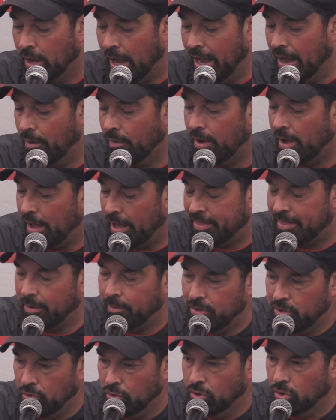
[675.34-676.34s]
I think
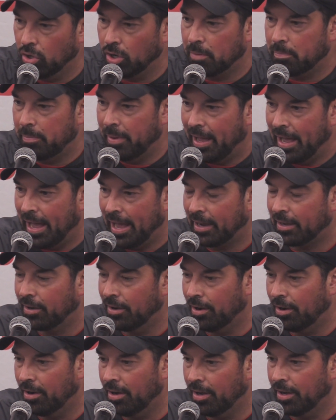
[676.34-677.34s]
when you look back
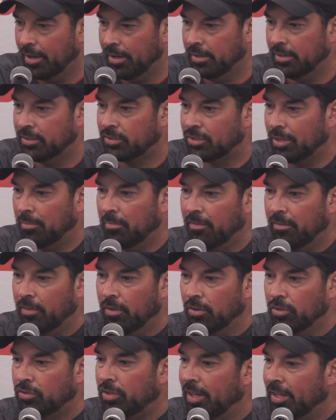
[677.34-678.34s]
on some of
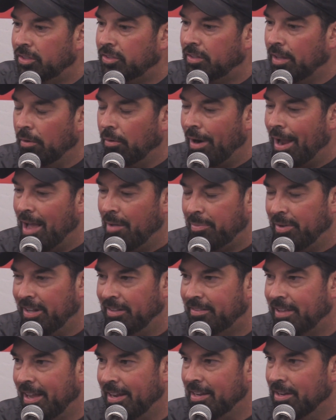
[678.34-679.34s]
those hits that were
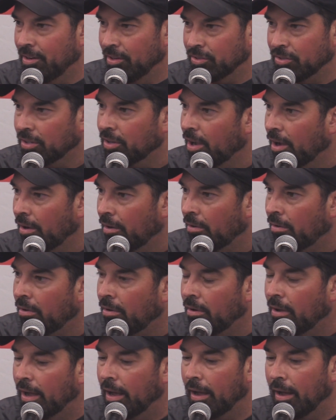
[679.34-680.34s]
happening 10 years ago,
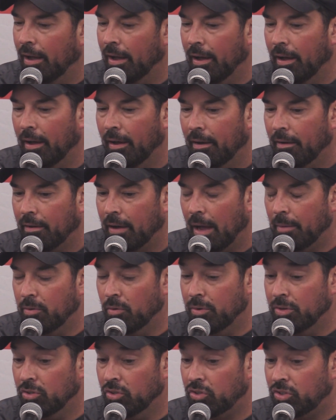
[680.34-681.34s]
I
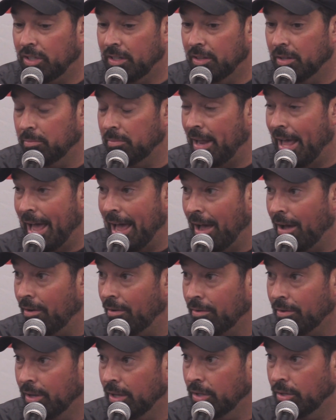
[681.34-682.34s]
mean, when you see them
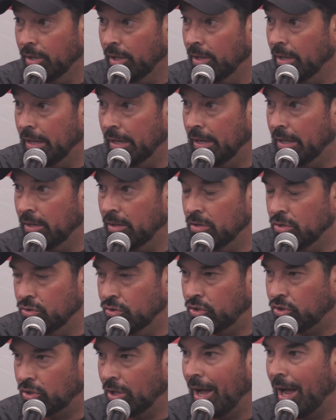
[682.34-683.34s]
now, you
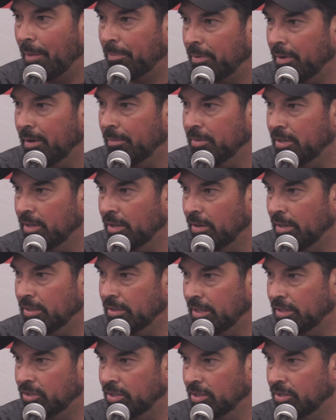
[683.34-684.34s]
stop. I mean,
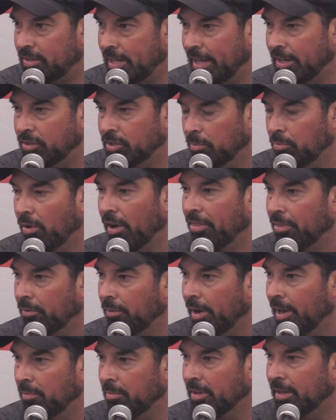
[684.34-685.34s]
it just takes your breath
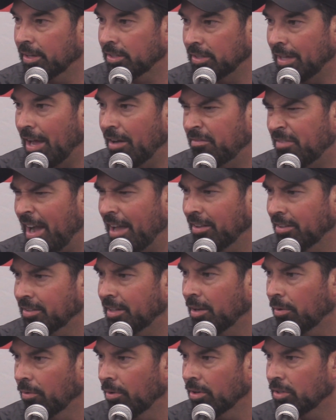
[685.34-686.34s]
away because of how violent
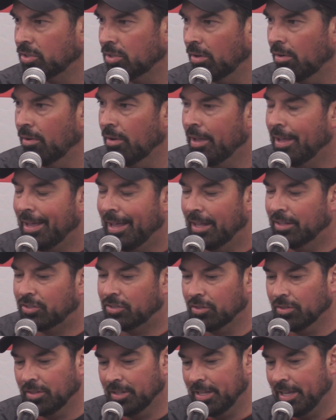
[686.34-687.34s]
they were. So it
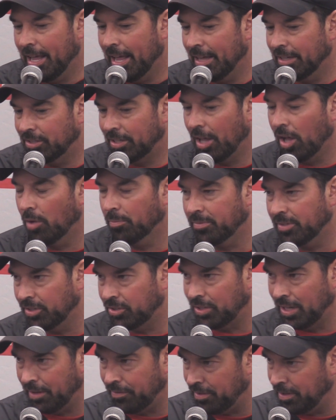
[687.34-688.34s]
certainly has helped the
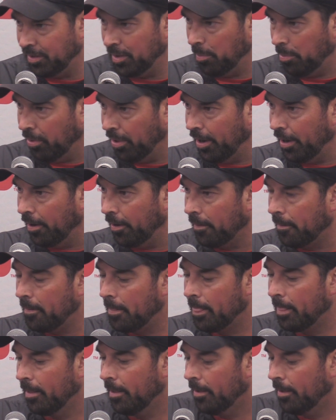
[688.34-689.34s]
safety of the player.